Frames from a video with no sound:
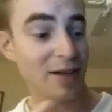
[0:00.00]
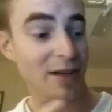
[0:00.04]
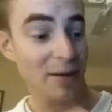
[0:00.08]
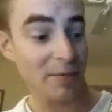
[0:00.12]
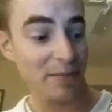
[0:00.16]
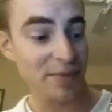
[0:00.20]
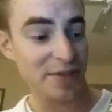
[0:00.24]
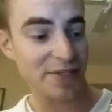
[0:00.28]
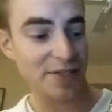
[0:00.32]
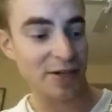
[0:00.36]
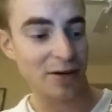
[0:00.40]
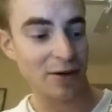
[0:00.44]

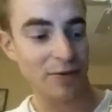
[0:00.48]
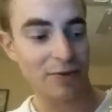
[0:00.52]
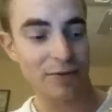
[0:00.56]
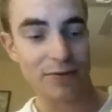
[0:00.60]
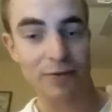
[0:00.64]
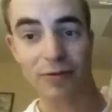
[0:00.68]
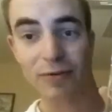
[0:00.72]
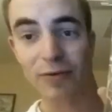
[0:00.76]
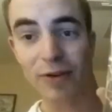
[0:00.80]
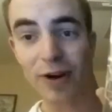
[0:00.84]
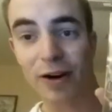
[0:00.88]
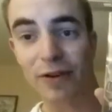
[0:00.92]
himself,
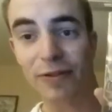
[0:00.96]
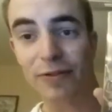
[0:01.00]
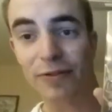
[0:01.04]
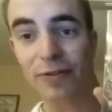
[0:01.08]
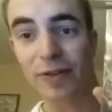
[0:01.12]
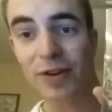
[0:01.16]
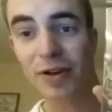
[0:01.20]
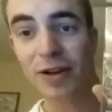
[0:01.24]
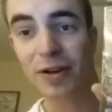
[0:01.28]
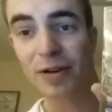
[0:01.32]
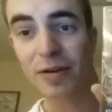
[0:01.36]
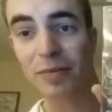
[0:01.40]
Ralph
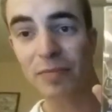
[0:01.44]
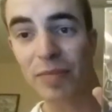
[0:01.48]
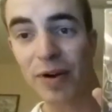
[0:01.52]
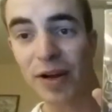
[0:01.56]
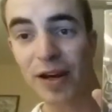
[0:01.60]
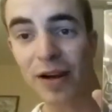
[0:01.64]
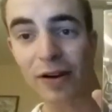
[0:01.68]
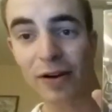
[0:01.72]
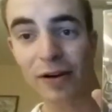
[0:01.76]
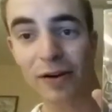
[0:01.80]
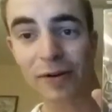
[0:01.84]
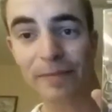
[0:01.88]

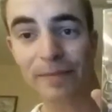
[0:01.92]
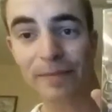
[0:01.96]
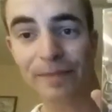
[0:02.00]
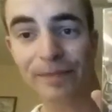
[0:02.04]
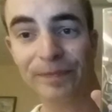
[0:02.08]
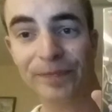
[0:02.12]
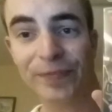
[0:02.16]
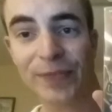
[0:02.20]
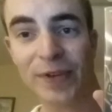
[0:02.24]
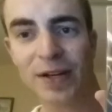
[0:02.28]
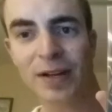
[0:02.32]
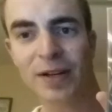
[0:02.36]
Baer.
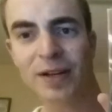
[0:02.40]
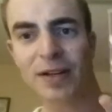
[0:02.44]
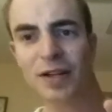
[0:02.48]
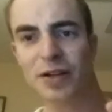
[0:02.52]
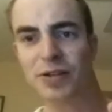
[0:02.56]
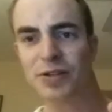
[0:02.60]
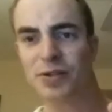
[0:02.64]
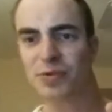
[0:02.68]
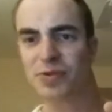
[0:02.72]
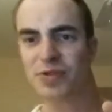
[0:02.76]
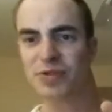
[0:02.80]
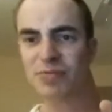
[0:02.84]

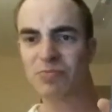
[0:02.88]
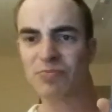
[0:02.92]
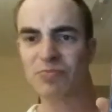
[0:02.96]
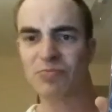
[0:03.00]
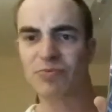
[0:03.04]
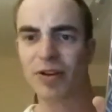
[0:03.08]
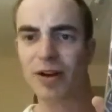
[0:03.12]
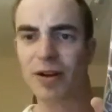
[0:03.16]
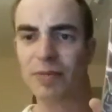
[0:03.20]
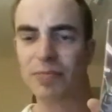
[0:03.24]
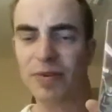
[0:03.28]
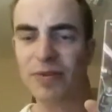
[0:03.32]
This was
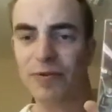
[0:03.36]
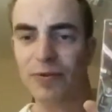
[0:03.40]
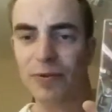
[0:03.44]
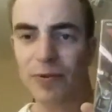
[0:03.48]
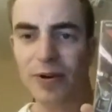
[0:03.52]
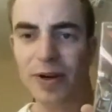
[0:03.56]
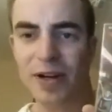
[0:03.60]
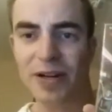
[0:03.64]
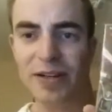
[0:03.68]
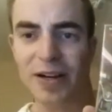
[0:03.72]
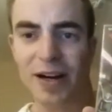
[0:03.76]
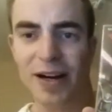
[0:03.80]
right
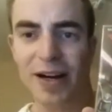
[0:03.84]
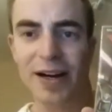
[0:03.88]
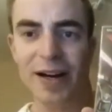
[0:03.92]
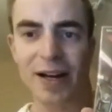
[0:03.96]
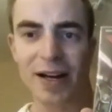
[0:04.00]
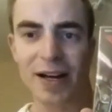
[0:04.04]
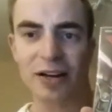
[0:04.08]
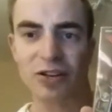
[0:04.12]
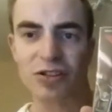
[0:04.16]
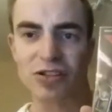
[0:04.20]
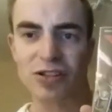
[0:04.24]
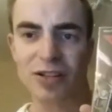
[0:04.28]
before he died,
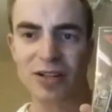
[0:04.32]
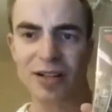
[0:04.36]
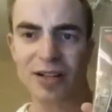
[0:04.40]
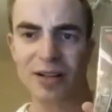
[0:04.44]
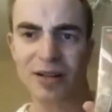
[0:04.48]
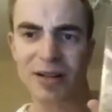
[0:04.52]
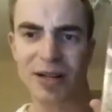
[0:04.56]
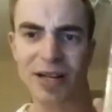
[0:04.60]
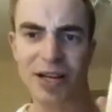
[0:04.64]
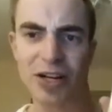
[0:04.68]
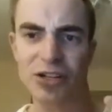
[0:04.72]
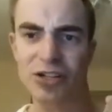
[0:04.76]

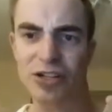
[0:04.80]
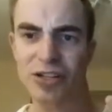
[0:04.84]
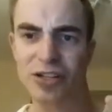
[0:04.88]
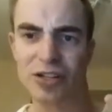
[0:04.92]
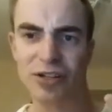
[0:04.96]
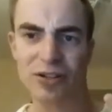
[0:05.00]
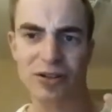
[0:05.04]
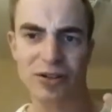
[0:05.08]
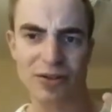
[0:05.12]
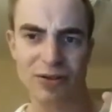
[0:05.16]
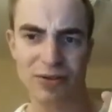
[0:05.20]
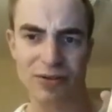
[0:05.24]
actually, last
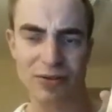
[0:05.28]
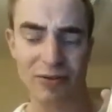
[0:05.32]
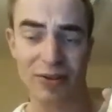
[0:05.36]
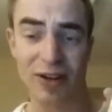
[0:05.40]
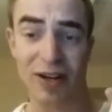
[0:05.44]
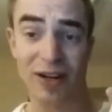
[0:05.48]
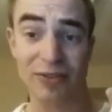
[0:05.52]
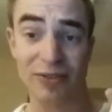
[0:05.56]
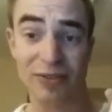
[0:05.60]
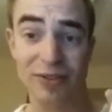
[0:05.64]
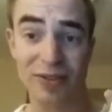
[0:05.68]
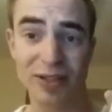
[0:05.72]
year,
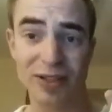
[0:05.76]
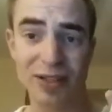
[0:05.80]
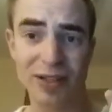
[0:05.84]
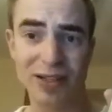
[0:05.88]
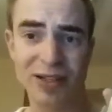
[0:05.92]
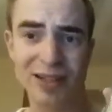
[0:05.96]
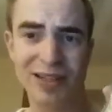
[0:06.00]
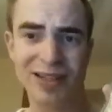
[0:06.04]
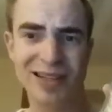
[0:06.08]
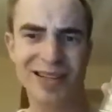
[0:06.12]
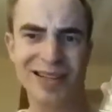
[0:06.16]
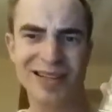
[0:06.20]
around,
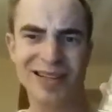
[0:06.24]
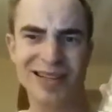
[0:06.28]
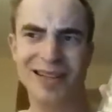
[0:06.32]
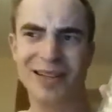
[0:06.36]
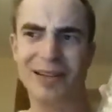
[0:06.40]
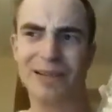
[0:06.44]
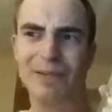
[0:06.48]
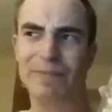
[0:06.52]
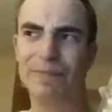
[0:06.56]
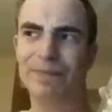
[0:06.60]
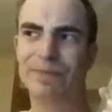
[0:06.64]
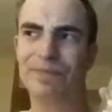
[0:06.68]

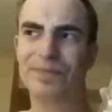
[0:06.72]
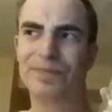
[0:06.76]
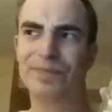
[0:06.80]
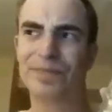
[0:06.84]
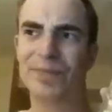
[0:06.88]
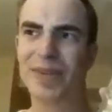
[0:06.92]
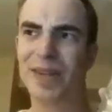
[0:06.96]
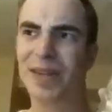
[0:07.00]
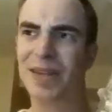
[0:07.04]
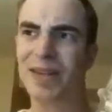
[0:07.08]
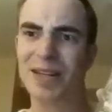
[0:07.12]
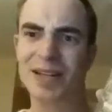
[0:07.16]
like,
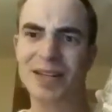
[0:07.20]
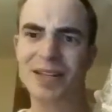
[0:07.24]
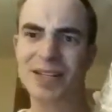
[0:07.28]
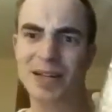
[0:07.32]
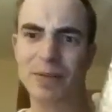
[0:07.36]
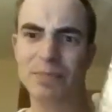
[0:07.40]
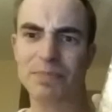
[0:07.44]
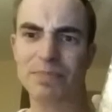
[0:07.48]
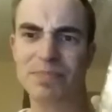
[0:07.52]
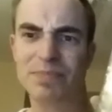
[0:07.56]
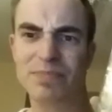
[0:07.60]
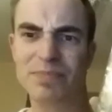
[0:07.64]
I think
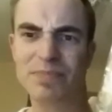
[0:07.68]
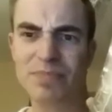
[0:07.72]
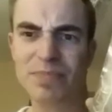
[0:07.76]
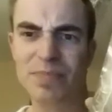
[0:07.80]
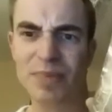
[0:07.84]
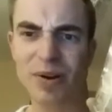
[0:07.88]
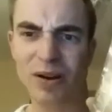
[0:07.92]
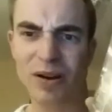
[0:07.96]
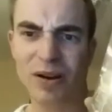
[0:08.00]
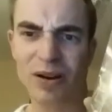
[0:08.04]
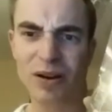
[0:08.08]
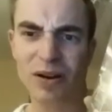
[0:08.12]

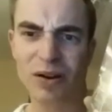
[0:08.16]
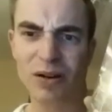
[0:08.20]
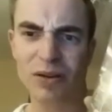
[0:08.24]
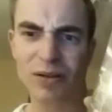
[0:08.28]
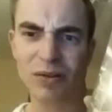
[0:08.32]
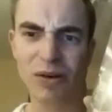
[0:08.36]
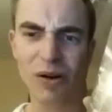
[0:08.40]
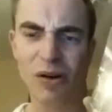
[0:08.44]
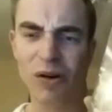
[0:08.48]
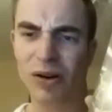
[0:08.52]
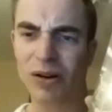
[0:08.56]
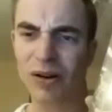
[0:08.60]

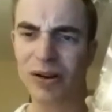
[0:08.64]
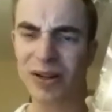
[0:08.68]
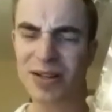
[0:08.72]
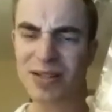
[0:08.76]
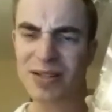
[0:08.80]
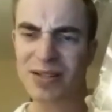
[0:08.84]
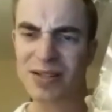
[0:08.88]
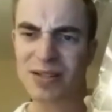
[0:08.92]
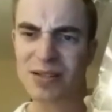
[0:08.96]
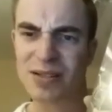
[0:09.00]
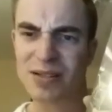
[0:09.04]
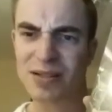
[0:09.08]

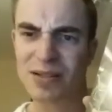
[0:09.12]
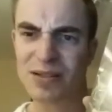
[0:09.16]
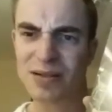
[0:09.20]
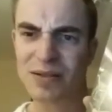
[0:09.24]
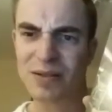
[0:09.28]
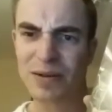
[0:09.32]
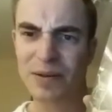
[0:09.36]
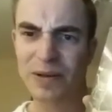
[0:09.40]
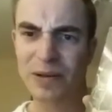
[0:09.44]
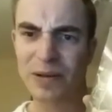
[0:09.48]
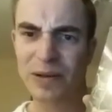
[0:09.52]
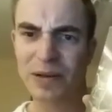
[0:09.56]
August
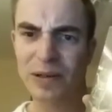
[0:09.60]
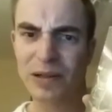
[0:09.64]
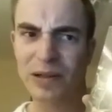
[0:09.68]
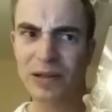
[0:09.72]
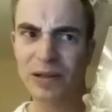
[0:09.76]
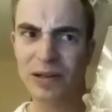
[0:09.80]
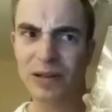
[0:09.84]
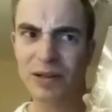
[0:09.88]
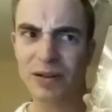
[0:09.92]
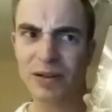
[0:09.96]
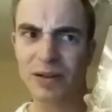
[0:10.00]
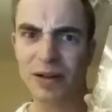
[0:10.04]

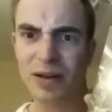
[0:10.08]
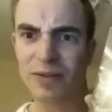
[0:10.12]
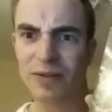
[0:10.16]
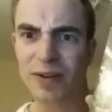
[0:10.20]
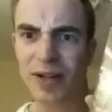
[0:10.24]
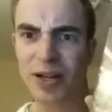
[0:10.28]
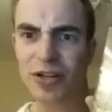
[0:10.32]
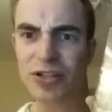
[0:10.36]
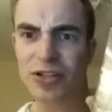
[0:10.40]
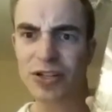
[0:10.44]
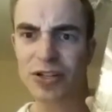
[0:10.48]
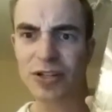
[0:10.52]
of
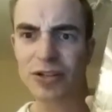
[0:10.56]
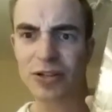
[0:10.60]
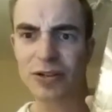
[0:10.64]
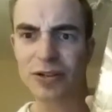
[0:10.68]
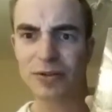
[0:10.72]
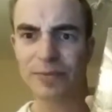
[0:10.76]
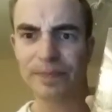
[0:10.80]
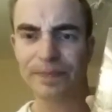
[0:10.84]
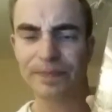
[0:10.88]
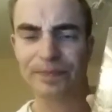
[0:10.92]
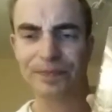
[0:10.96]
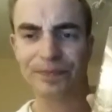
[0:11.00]
last
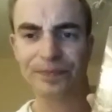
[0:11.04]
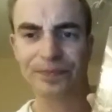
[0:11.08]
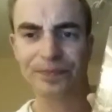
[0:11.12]
year